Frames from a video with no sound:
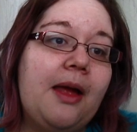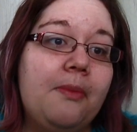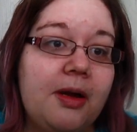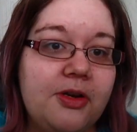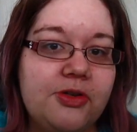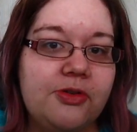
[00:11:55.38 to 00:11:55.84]
And
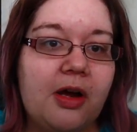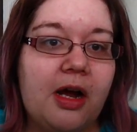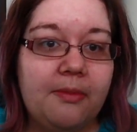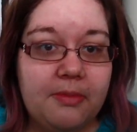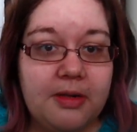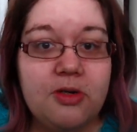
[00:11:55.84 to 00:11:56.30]
mind you,
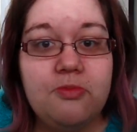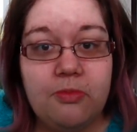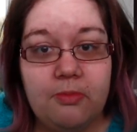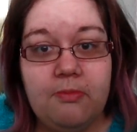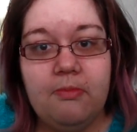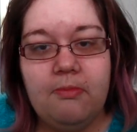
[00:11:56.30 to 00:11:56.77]
I'm a
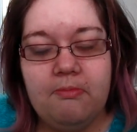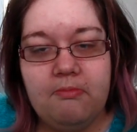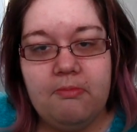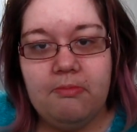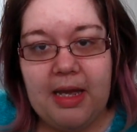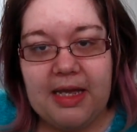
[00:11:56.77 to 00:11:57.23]

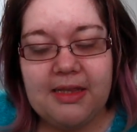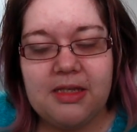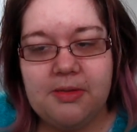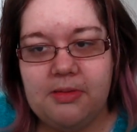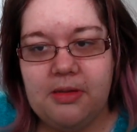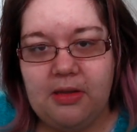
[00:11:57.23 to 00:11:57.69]

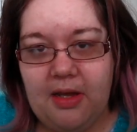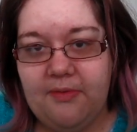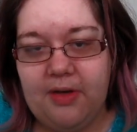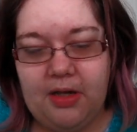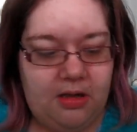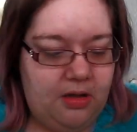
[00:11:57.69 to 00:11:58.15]
matte
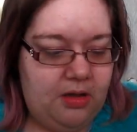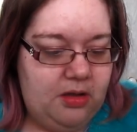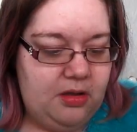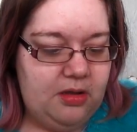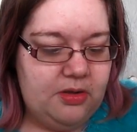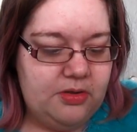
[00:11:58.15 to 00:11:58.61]
lover,
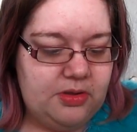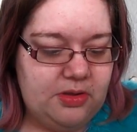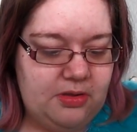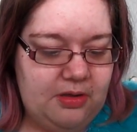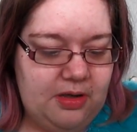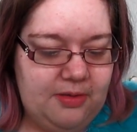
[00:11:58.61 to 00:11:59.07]

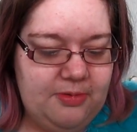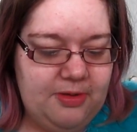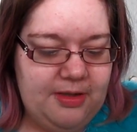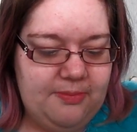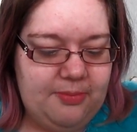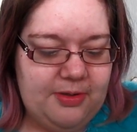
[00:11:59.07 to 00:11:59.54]
so I'm
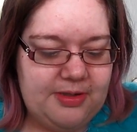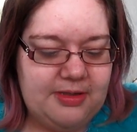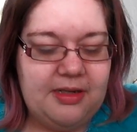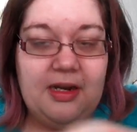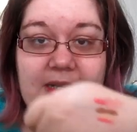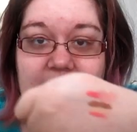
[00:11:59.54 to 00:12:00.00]
really impressed
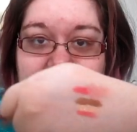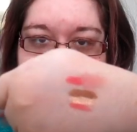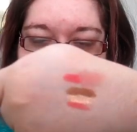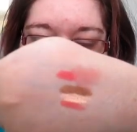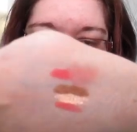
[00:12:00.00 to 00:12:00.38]
that I like